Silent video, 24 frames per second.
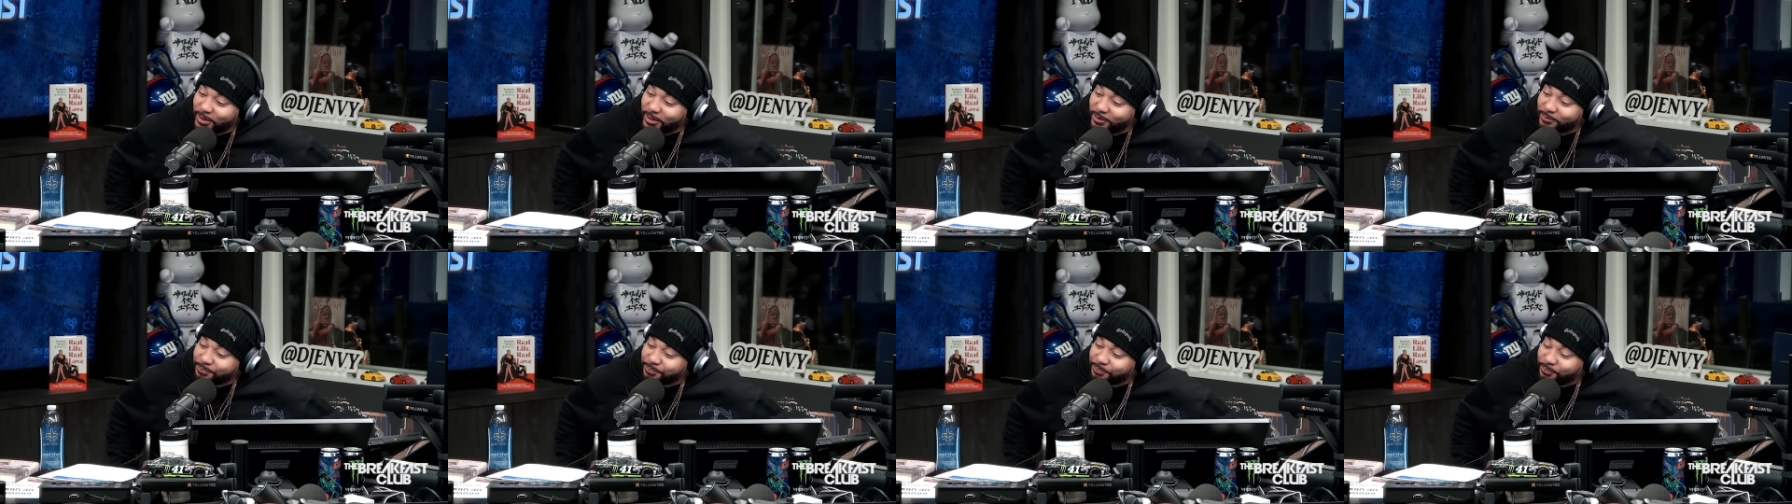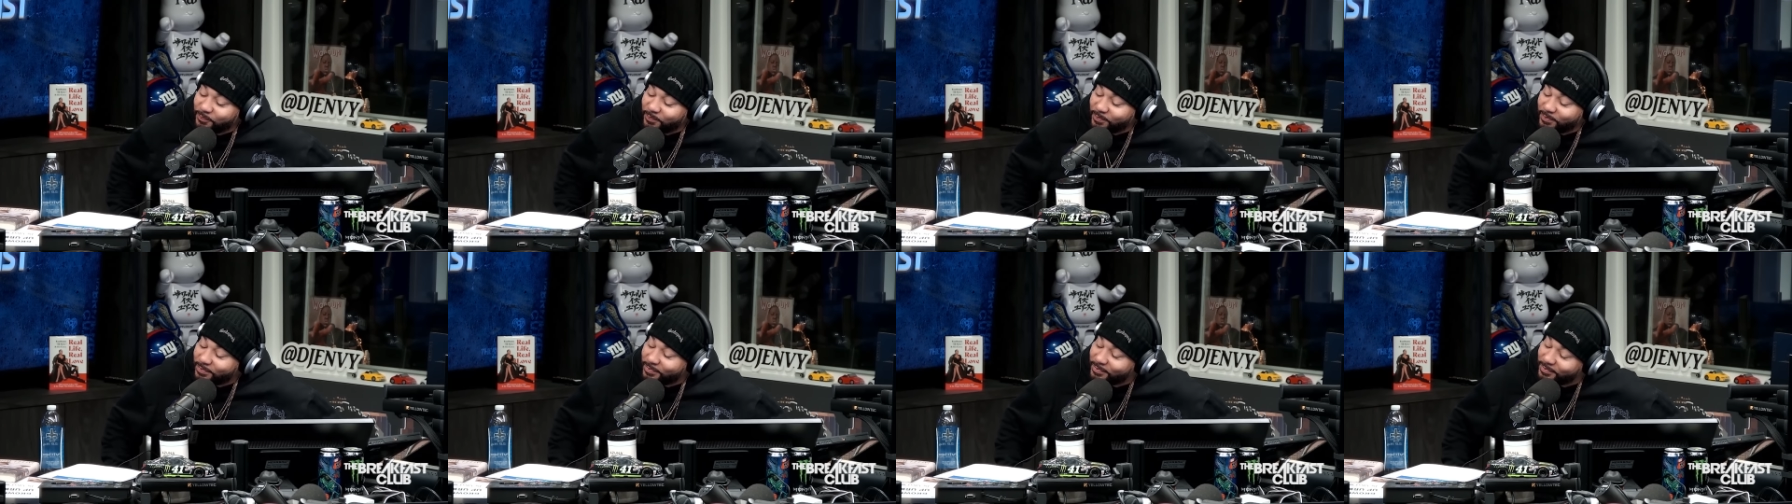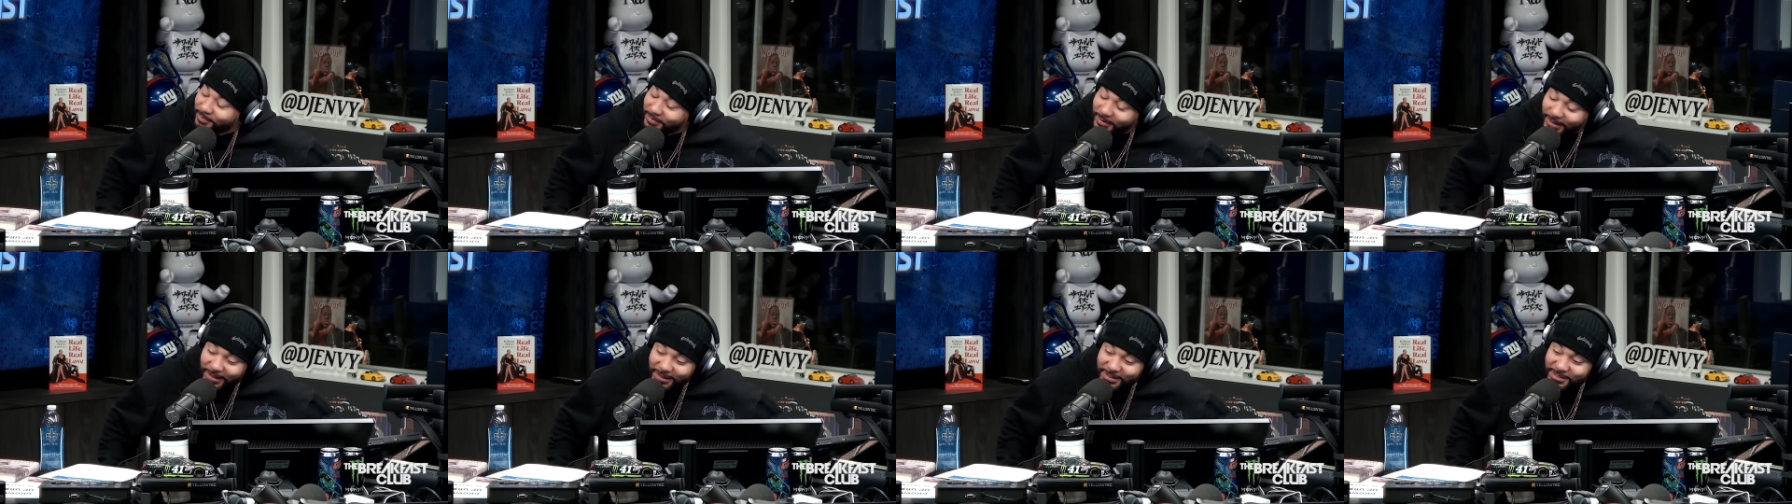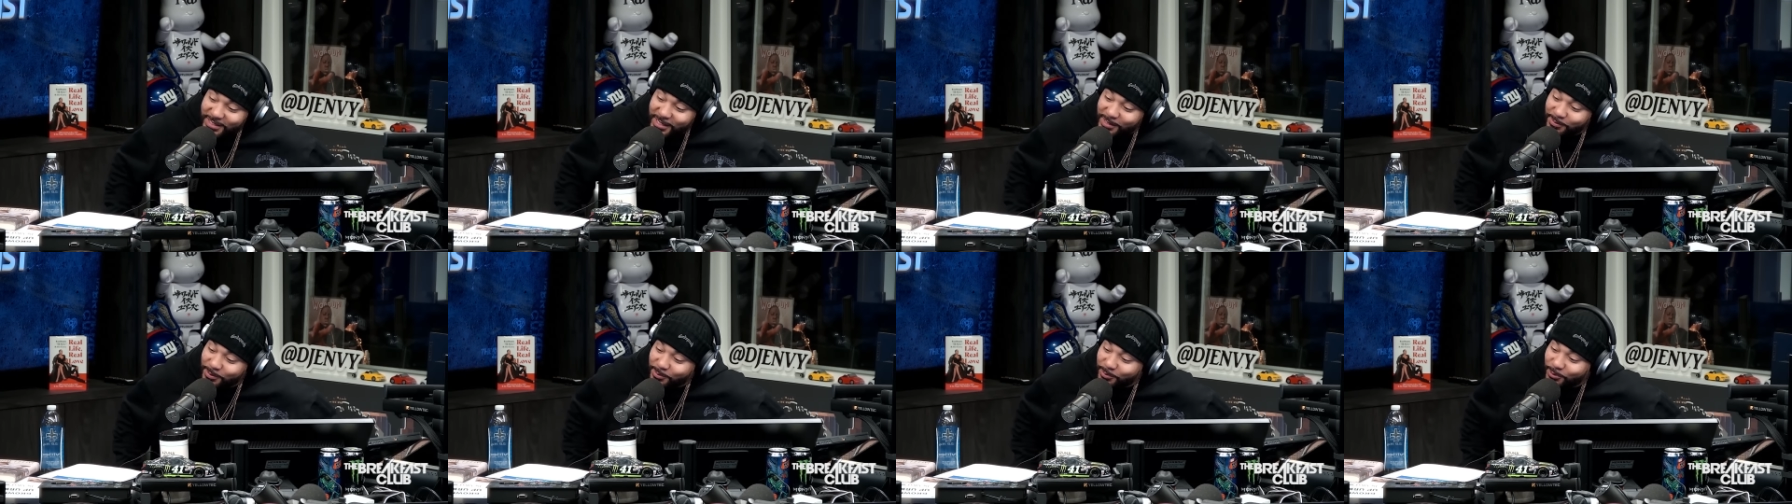Well, let's
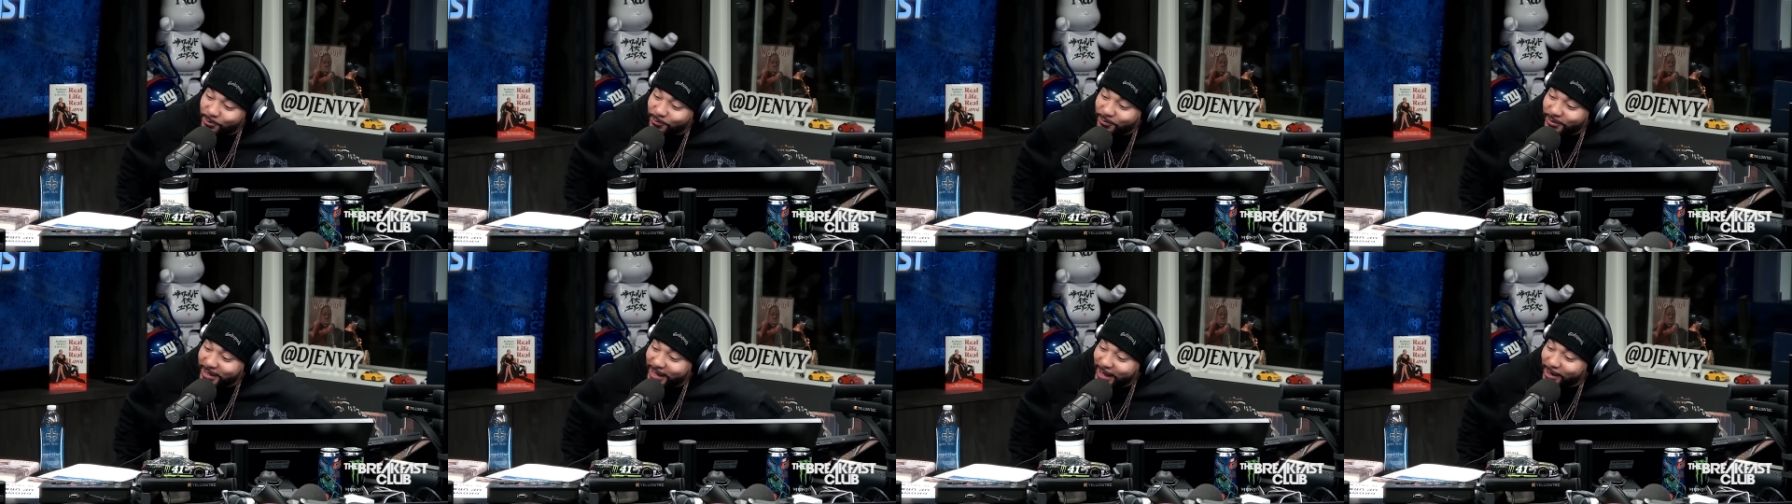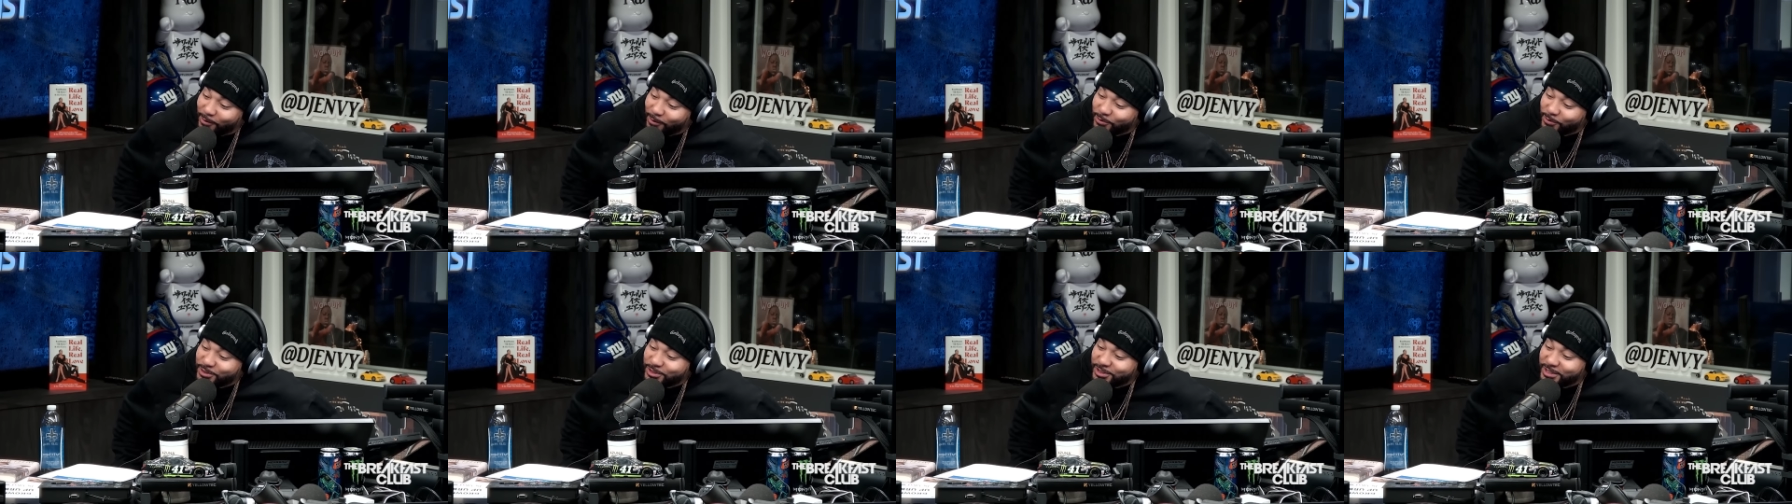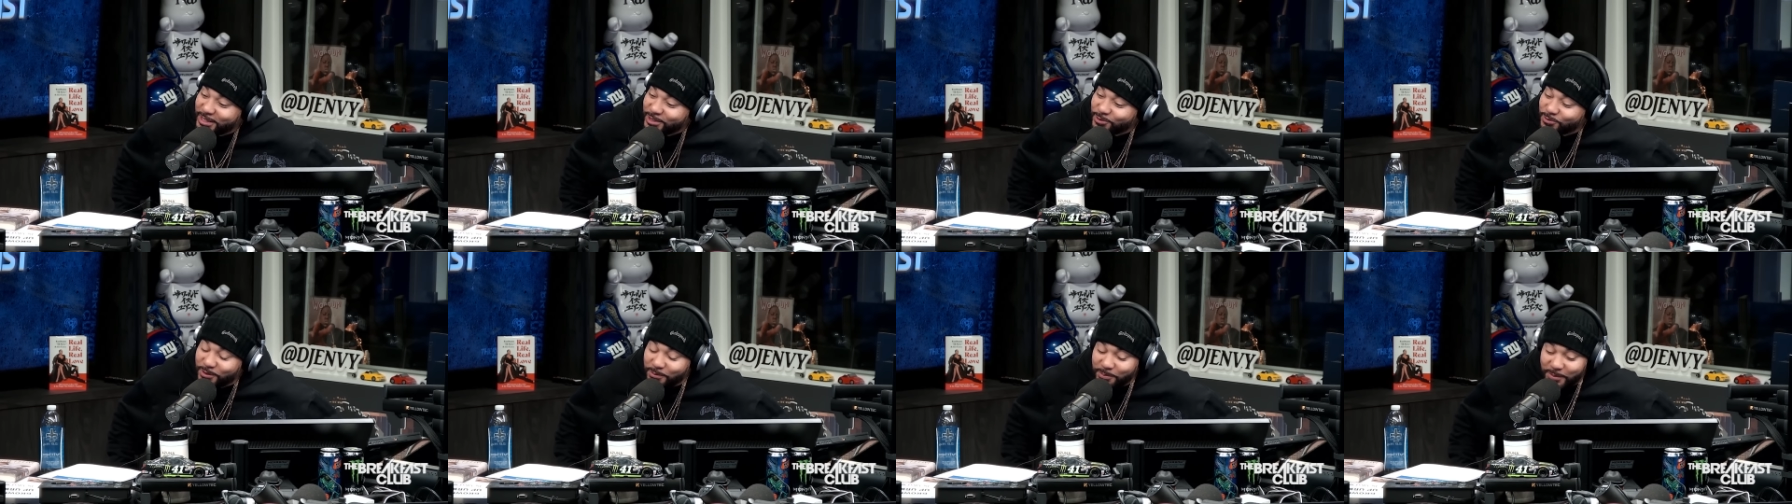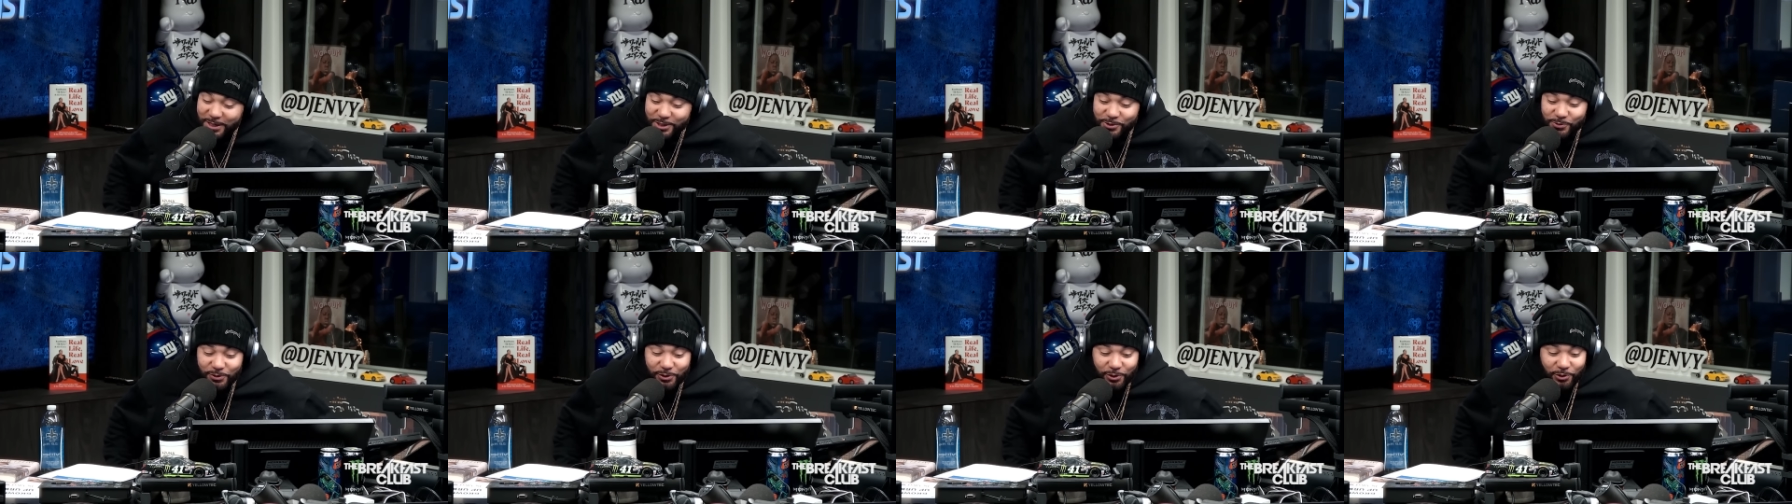keep it moving. That was just with the mess mm-hmm.